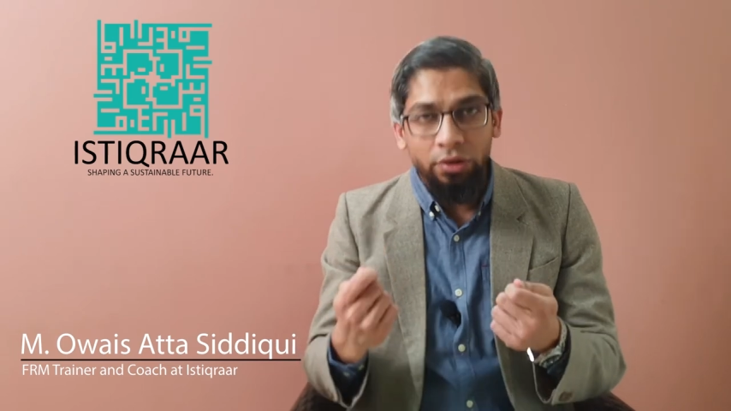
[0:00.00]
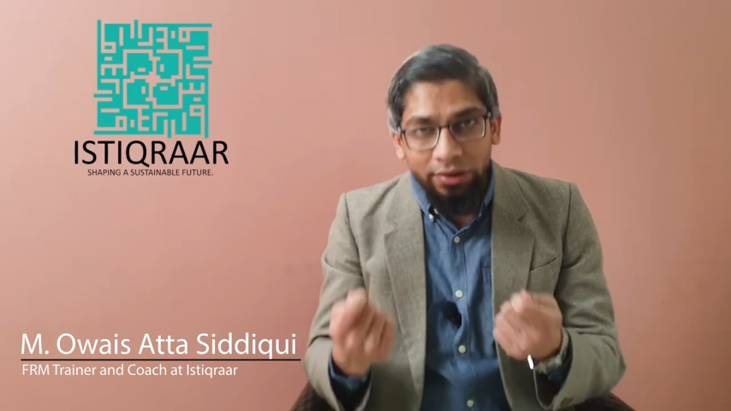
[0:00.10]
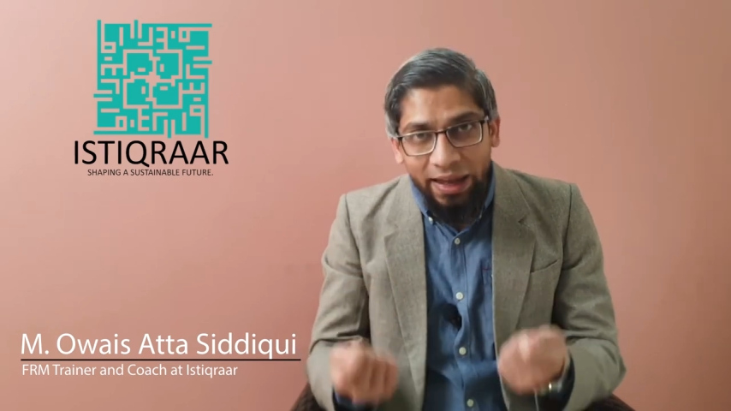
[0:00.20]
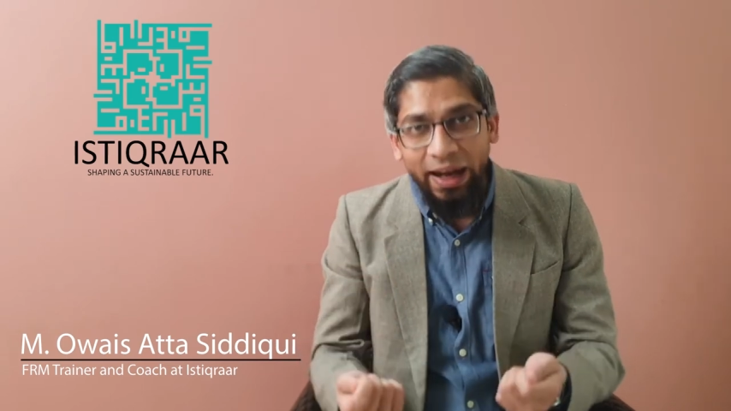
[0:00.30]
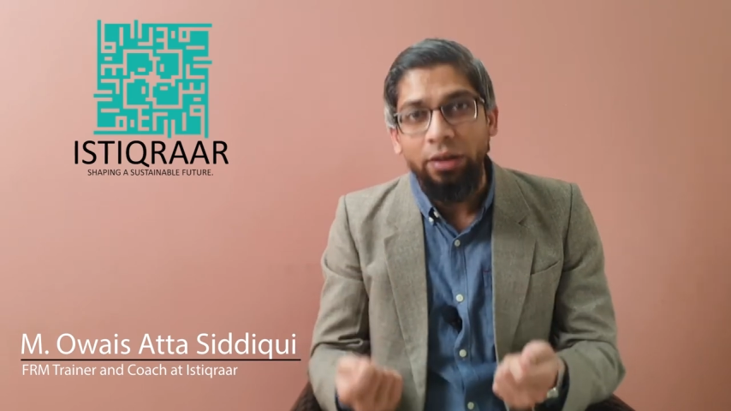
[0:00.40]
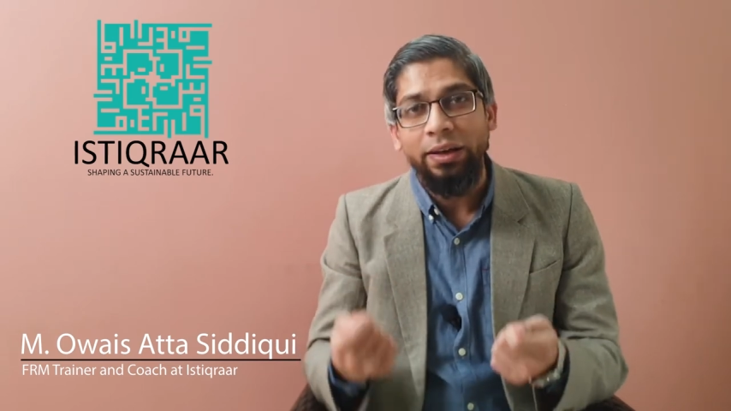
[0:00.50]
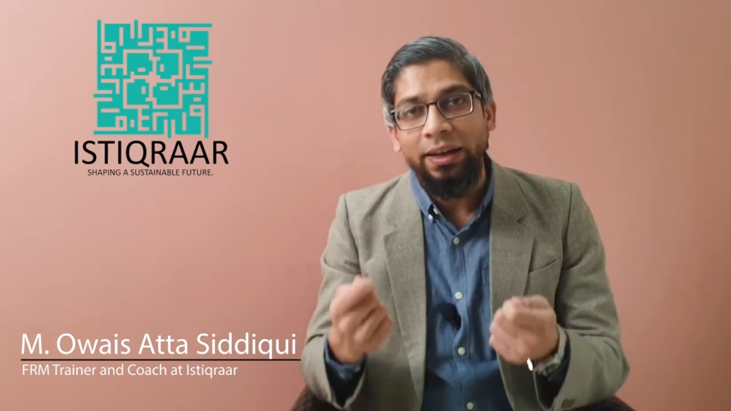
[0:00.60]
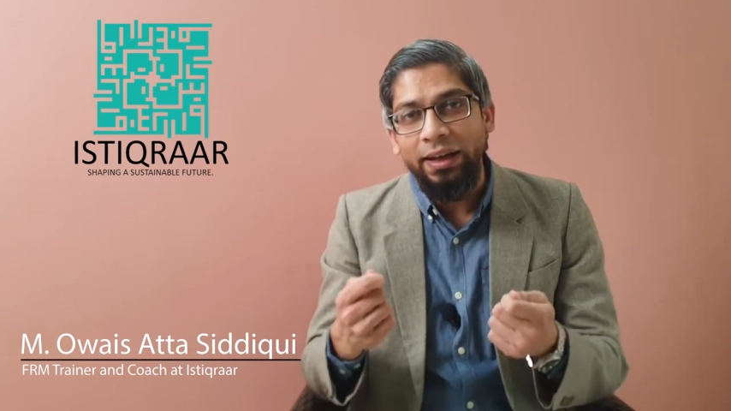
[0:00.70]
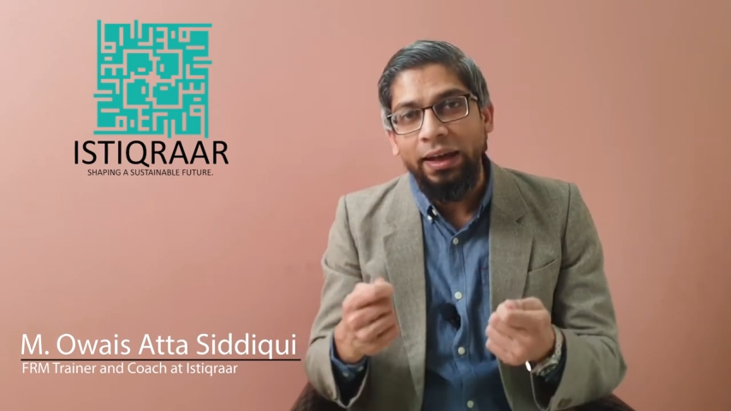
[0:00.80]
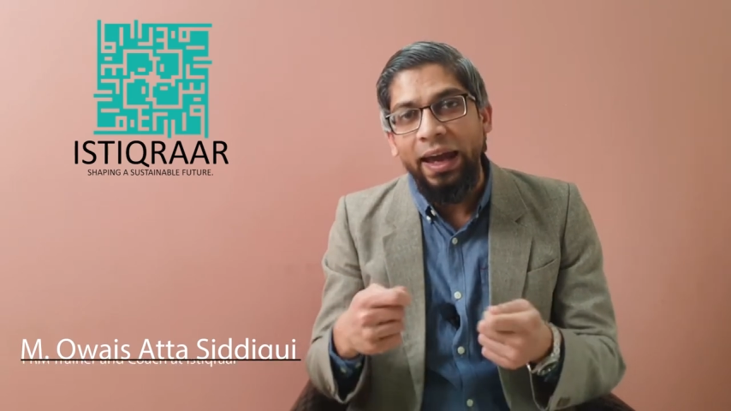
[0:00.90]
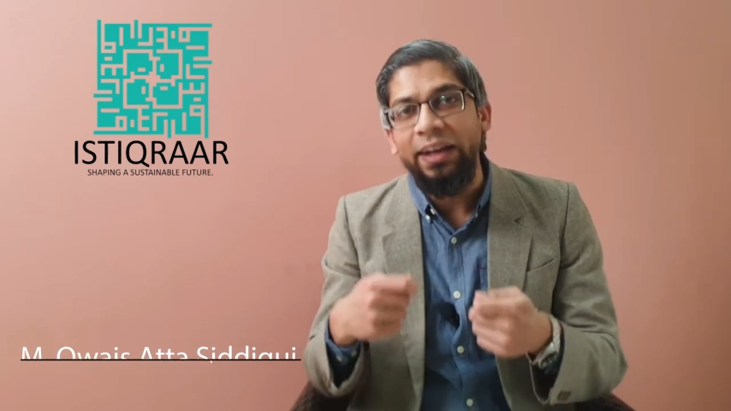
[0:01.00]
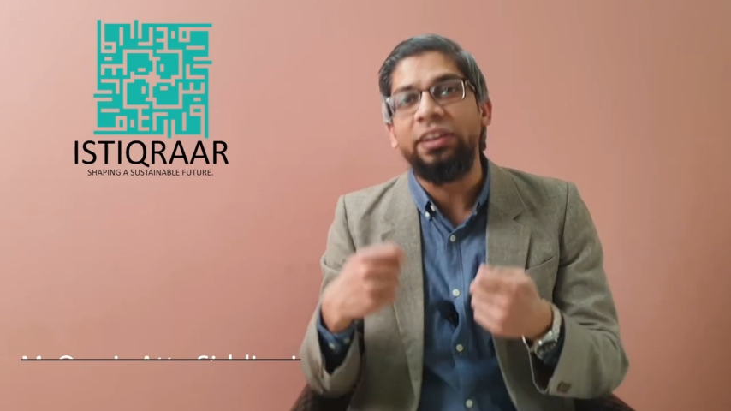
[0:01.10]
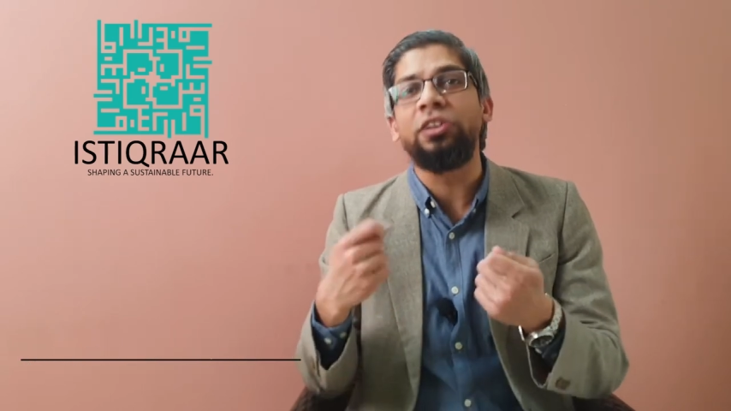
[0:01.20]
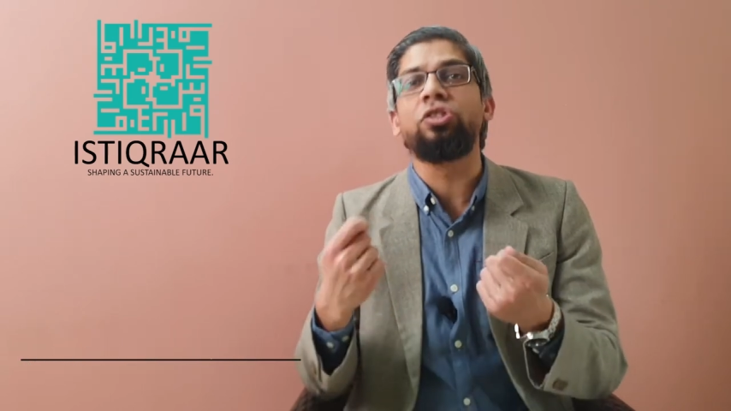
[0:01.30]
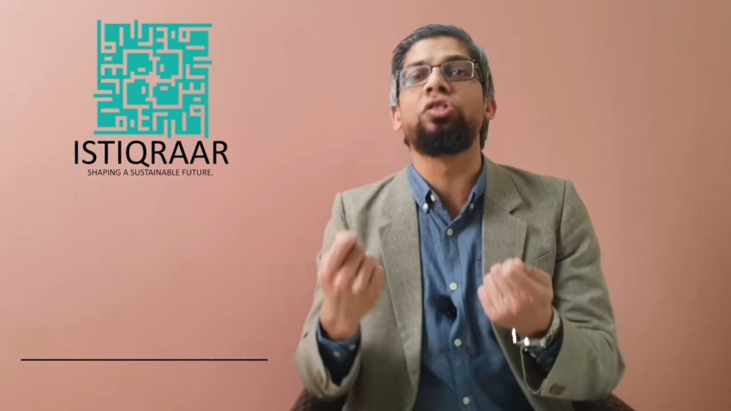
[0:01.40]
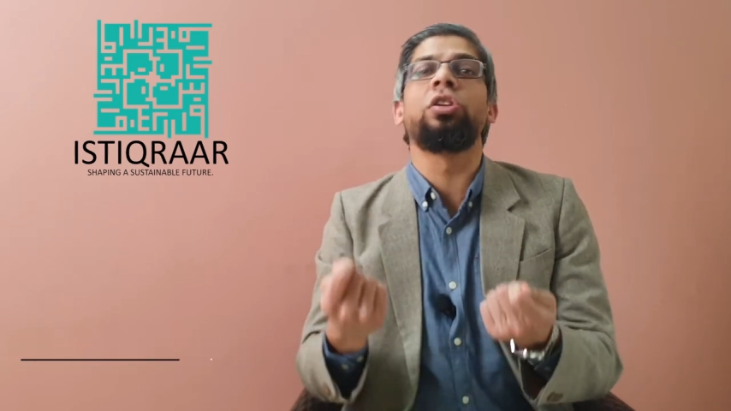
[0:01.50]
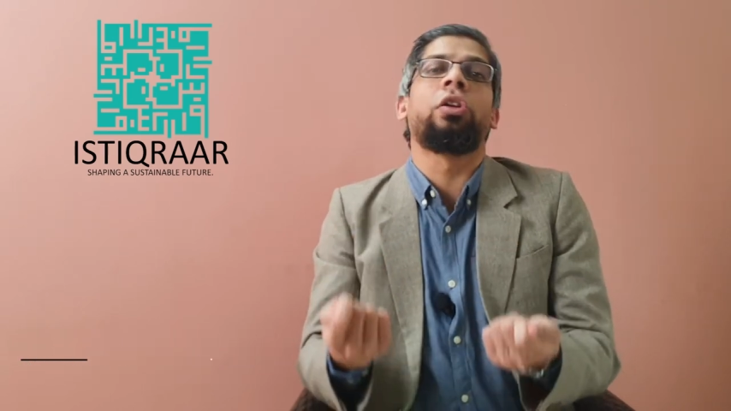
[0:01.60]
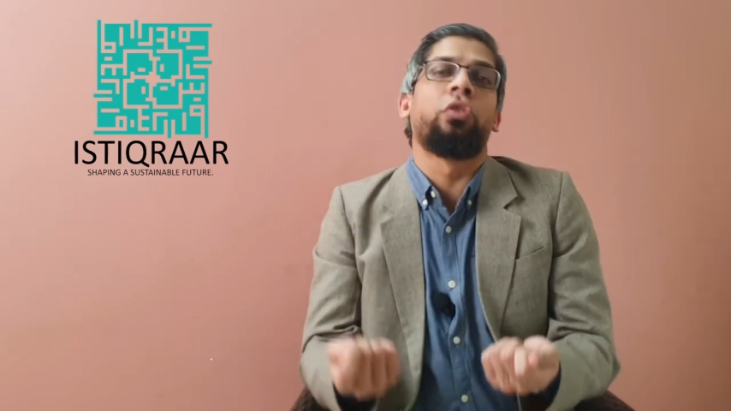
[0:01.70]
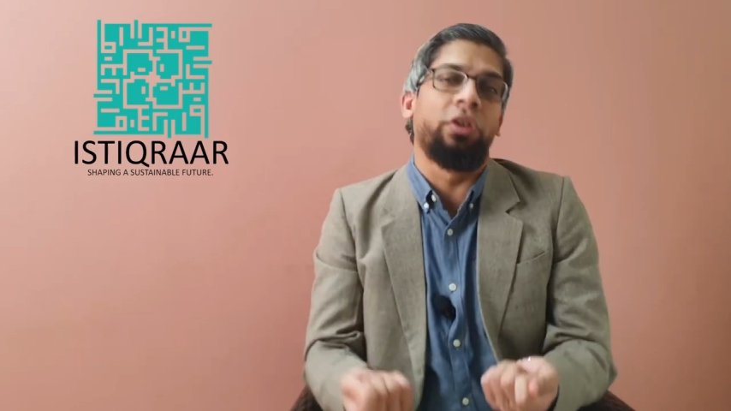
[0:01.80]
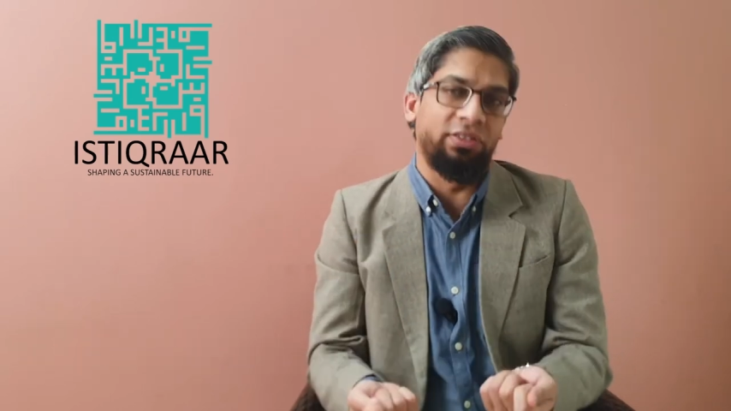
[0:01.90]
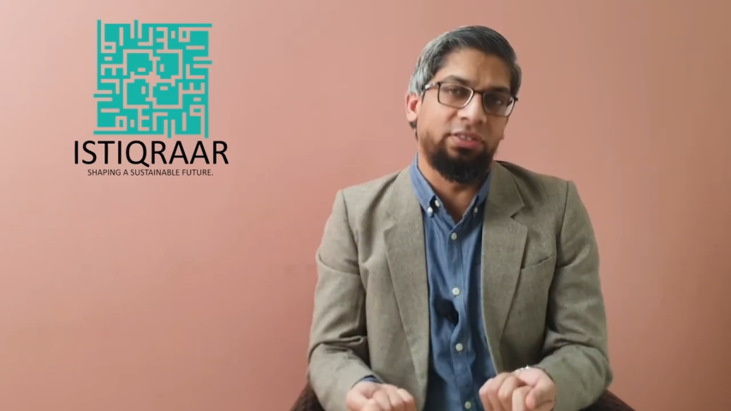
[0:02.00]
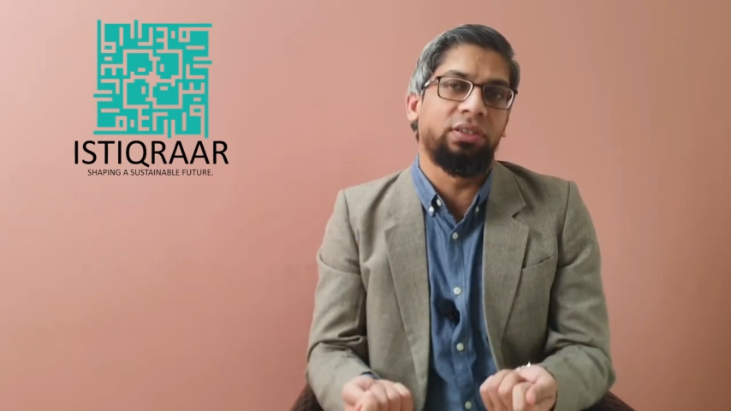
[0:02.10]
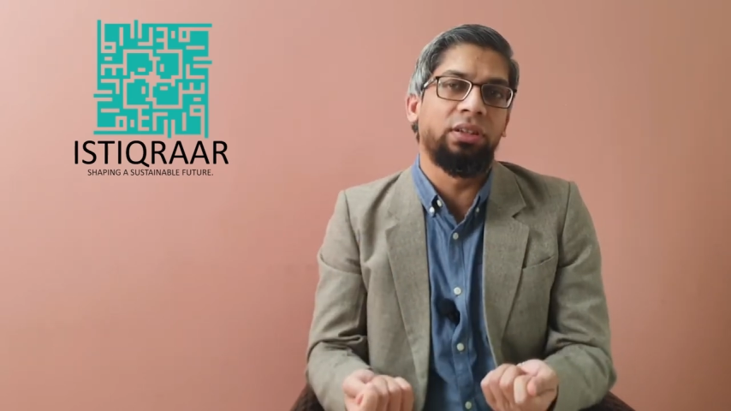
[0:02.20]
that additional risk.